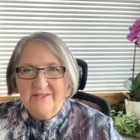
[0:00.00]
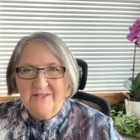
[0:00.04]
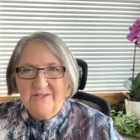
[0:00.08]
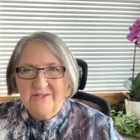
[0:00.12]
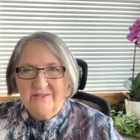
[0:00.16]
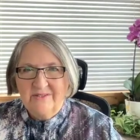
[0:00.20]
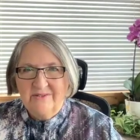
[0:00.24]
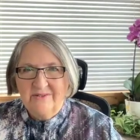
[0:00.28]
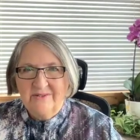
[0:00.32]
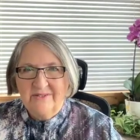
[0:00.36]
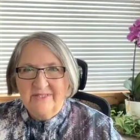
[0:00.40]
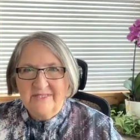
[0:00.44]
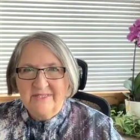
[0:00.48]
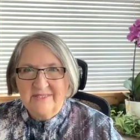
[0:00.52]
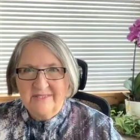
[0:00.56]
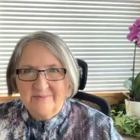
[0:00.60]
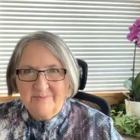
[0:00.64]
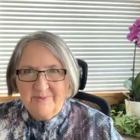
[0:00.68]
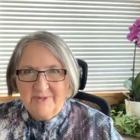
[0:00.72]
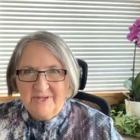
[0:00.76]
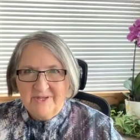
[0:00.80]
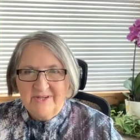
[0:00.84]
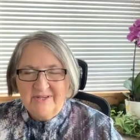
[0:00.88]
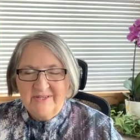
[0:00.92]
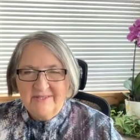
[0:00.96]
children
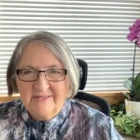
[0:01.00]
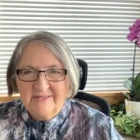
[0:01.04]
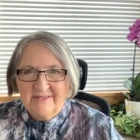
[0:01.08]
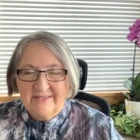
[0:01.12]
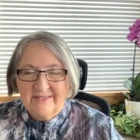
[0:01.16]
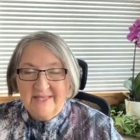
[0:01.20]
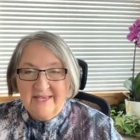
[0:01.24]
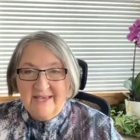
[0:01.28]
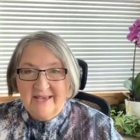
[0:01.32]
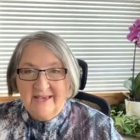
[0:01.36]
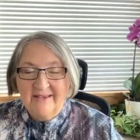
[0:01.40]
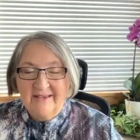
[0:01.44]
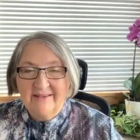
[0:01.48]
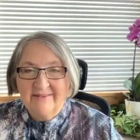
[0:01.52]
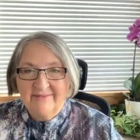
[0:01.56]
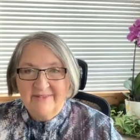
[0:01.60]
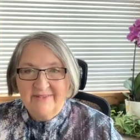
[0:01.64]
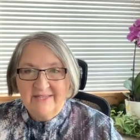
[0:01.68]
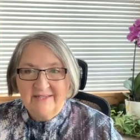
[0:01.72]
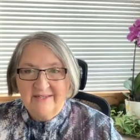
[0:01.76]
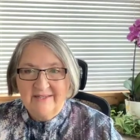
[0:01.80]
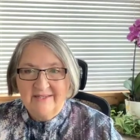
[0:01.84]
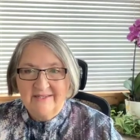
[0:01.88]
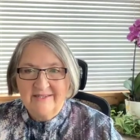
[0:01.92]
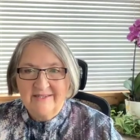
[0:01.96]
experience a lack of
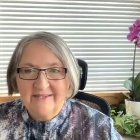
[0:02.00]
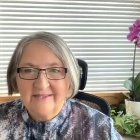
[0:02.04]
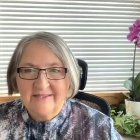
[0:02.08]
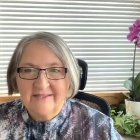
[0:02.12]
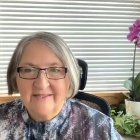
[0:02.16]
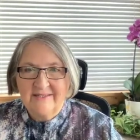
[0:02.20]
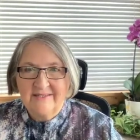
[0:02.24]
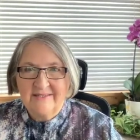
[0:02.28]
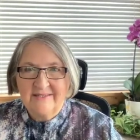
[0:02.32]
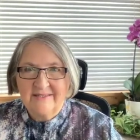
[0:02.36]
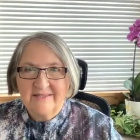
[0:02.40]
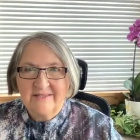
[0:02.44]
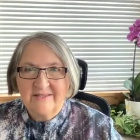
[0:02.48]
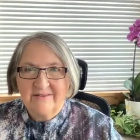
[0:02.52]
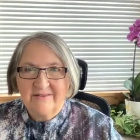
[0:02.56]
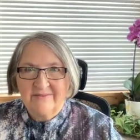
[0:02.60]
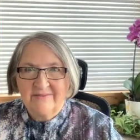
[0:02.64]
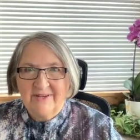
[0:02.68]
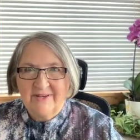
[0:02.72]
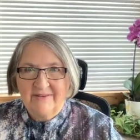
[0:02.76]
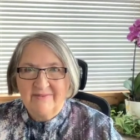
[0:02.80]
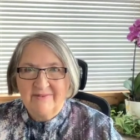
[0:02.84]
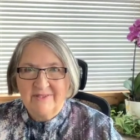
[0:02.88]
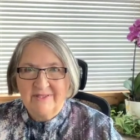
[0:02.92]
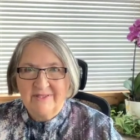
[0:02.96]
connection as a
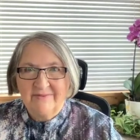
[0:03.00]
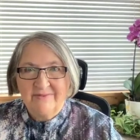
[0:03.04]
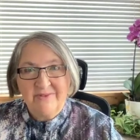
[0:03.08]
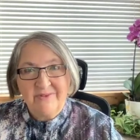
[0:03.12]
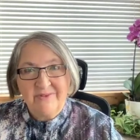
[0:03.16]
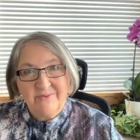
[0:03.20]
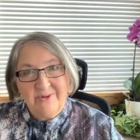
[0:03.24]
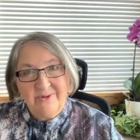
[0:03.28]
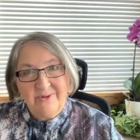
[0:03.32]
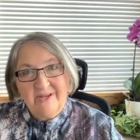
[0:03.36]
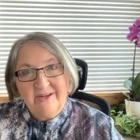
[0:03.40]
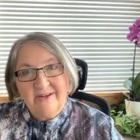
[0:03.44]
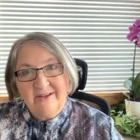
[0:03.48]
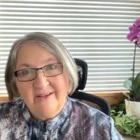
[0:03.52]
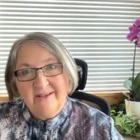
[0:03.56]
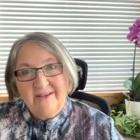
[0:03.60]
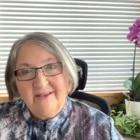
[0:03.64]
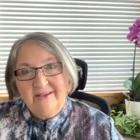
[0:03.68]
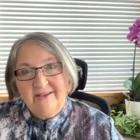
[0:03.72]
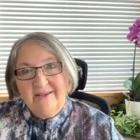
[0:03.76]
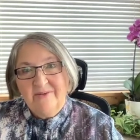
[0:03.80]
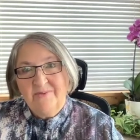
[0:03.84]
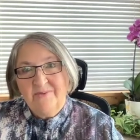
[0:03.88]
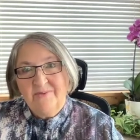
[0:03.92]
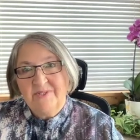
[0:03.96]
survival level threat,
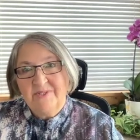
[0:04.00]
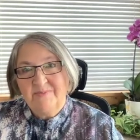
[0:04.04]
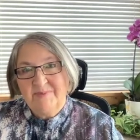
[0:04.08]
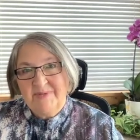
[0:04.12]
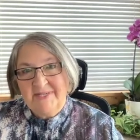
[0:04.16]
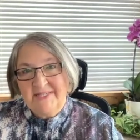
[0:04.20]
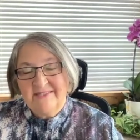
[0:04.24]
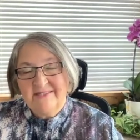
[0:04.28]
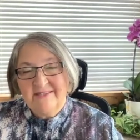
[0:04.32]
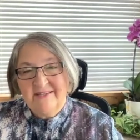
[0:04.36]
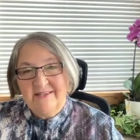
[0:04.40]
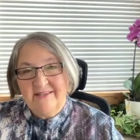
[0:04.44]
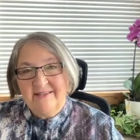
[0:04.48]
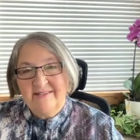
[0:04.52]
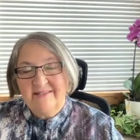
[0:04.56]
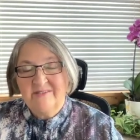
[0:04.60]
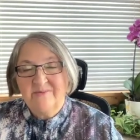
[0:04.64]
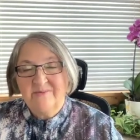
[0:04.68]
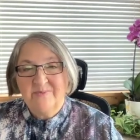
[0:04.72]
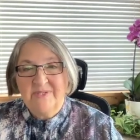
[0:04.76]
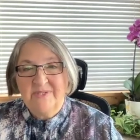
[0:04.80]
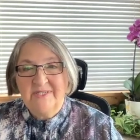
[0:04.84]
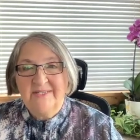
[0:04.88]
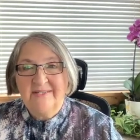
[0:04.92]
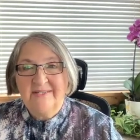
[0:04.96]
which makes sense.
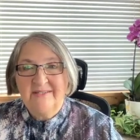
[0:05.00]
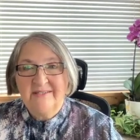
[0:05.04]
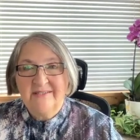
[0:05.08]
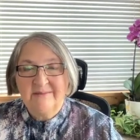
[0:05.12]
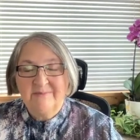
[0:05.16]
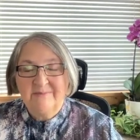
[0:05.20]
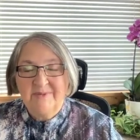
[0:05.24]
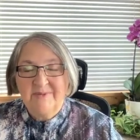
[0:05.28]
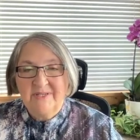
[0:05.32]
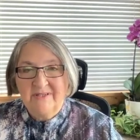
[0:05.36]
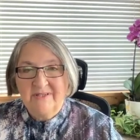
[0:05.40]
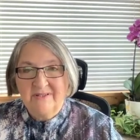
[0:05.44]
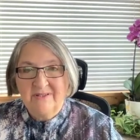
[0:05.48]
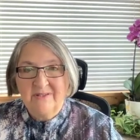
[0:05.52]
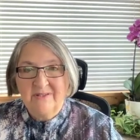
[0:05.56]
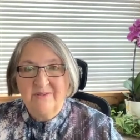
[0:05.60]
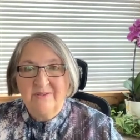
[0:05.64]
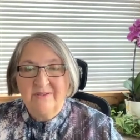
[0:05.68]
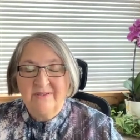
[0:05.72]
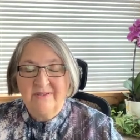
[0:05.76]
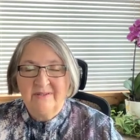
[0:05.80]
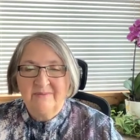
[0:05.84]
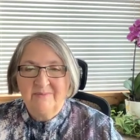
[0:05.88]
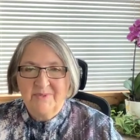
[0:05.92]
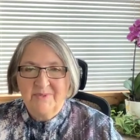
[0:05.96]
We need to be
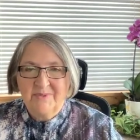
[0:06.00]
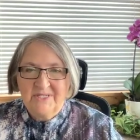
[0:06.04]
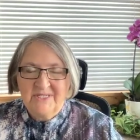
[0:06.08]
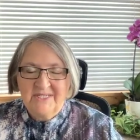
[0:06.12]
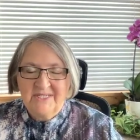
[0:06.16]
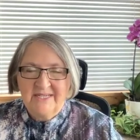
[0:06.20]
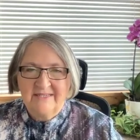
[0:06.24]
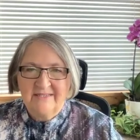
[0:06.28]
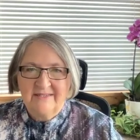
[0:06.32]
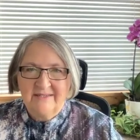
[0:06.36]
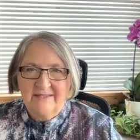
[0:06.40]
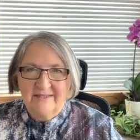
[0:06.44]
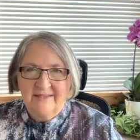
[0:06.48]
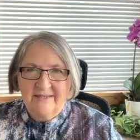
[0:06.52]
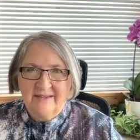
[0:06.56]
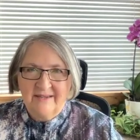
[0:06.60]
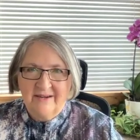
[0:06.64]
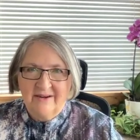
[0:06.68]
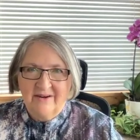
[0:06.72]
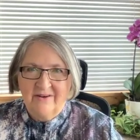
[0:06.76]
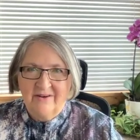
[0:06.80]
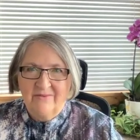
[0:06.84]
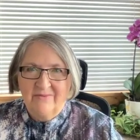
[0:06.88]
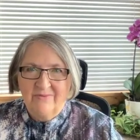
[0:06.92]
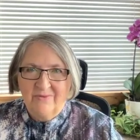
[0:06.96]
included and protected and
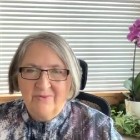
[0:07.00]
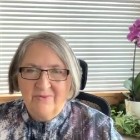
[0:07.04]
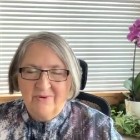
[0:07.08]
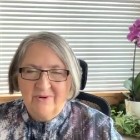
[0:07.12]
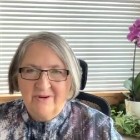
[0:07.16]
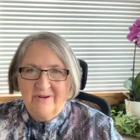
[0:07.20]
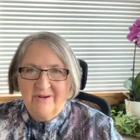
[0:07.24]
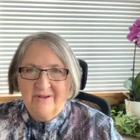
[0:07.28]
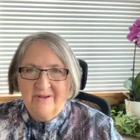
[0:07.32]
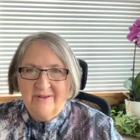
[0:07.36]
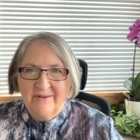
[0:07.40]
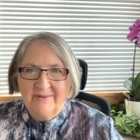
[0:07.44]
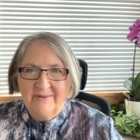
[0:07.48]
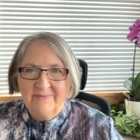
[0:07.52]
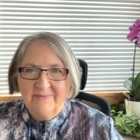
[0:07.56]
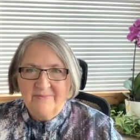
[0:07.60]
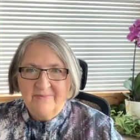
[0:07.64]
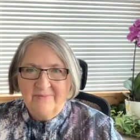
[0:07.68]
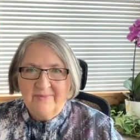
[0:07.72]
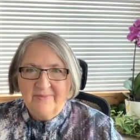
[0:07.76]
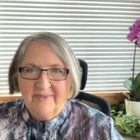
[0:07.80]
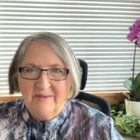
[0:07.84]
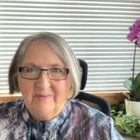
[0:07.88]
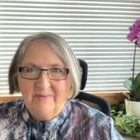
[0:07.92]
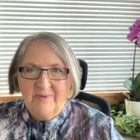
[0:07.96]
cared for.
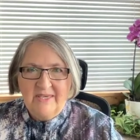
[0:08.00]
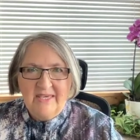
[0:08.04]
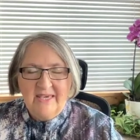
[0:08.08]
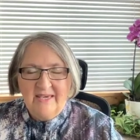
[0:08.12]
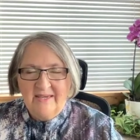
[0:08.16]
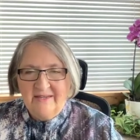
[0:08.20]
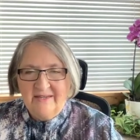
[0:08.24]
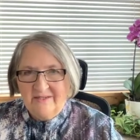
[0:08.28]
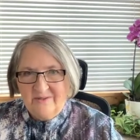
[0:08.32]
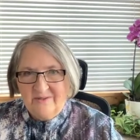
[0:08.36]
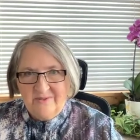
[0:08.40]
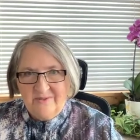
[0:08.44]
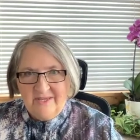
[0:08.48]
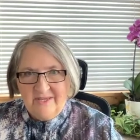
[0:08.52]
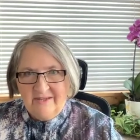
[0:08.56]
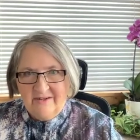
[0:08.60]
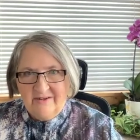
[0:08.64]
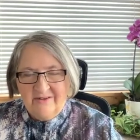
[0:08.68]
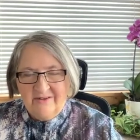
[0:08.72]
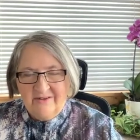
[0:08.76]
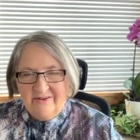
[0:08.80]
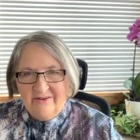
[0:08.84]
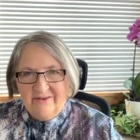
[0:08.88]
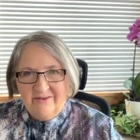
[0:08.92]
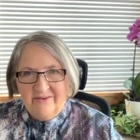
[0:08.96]
We can't do that
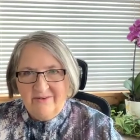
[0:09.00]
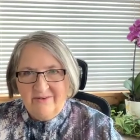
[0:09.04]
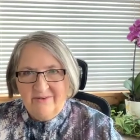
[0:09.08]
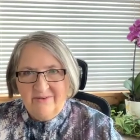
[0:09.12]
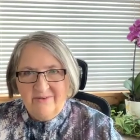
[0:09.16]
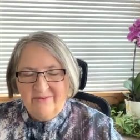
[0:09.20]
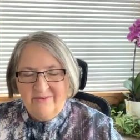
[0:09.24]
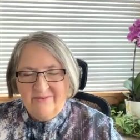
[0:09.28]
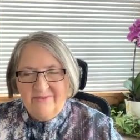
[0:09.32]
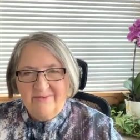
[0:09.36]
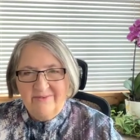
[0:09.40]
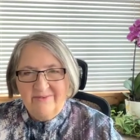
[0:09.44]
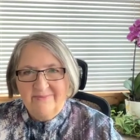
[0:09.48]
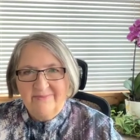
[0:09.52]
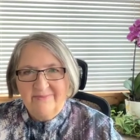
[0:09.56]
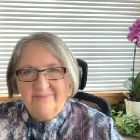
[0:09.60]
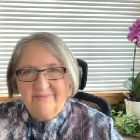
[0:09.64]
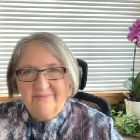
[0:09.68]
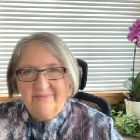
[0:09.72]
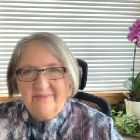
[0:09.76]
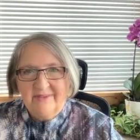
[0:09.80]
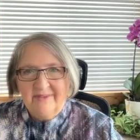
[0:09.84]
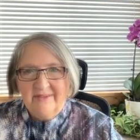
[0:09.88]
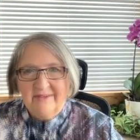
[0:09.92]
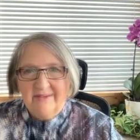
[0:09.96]
on our own.
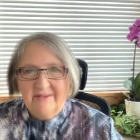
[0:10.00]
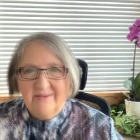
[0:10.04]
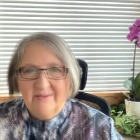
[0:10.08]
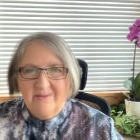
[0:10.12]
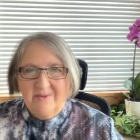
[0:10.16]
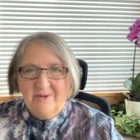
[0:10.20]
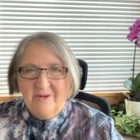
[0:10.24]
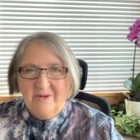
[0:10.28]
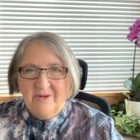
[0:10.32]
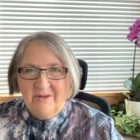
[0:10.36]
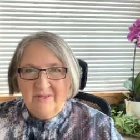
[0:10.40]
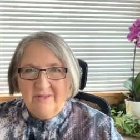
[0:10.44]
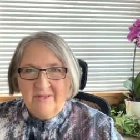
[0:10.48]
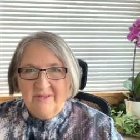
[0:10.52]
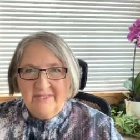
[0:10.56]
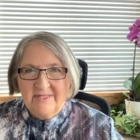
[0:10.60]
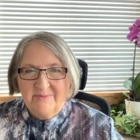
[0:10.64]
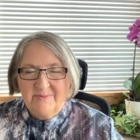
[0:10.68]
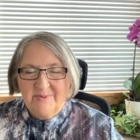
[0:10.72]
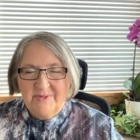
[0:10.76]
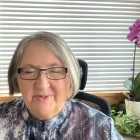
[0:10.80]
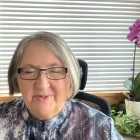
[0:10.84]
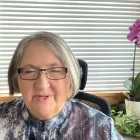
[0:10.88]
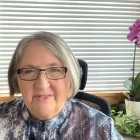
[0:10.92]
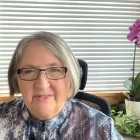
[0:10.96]
We're all
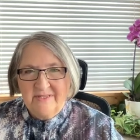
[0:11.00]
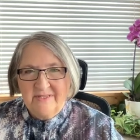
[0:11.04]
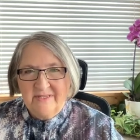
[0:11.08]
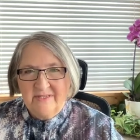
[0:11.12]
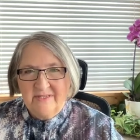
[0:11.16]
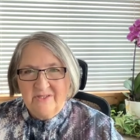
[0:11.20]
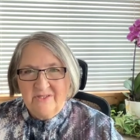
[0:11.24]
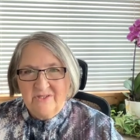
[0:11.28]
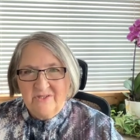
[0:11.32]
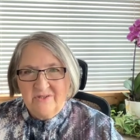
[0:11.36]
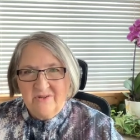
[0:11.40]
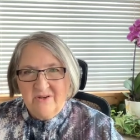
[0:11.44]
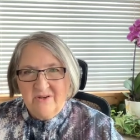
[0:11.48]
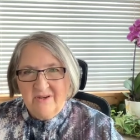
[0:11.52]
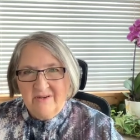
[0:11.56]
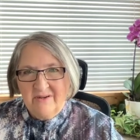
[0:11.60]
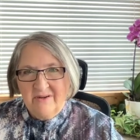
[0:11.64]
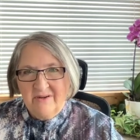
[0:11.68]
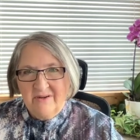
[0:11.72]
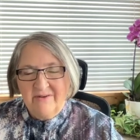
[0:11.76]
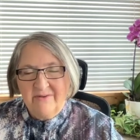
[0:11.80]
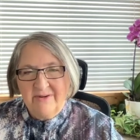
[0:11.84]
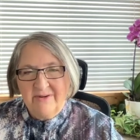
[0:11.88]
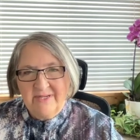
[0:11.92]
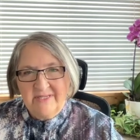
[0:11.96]
experiencing shock
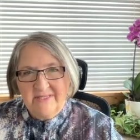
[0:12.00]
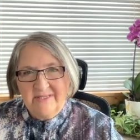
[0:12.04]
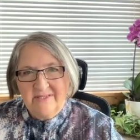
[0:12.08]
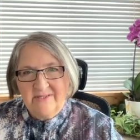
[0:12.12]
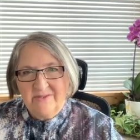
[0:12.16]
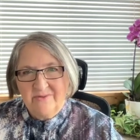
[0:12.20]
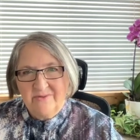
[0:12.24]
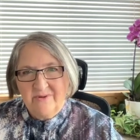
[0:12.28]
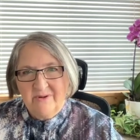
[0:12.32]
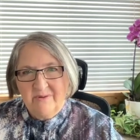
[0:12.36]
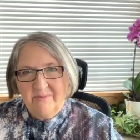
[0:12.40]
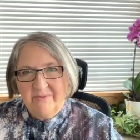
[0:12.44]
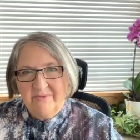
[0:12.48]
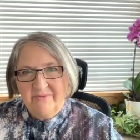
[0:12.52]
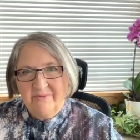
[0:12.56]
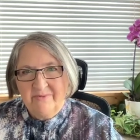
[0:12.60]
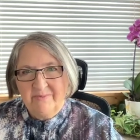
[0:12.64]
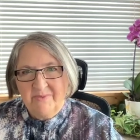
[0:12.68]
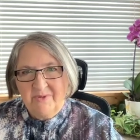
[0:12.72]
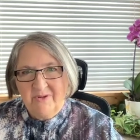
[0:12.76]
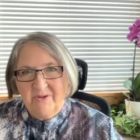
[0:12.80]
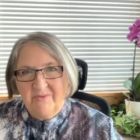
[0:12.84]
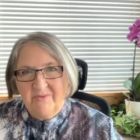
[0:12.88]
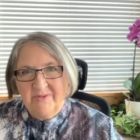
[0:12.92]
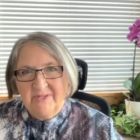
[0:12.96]
or crisis trauma from
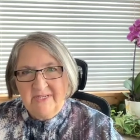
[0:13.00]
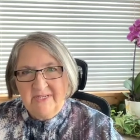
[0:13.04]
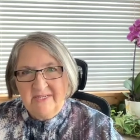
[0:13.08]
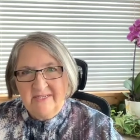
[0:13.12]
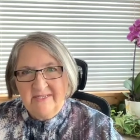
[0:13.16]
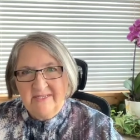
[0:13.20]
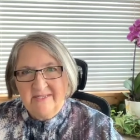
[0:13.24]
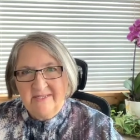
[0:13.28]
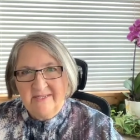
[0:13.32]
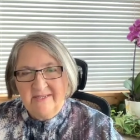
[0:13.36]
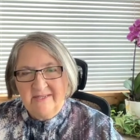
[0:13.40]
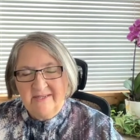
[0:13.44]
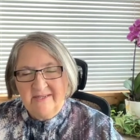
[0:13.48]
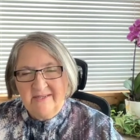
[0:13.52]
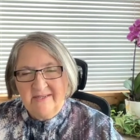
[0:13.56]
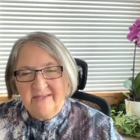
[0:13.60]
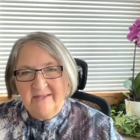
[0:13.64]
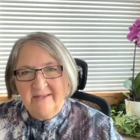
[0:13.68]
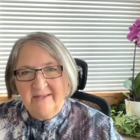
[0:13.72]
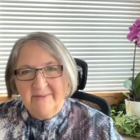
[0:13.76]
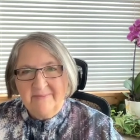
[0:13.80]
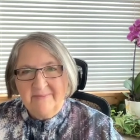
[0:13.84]
COVID 19,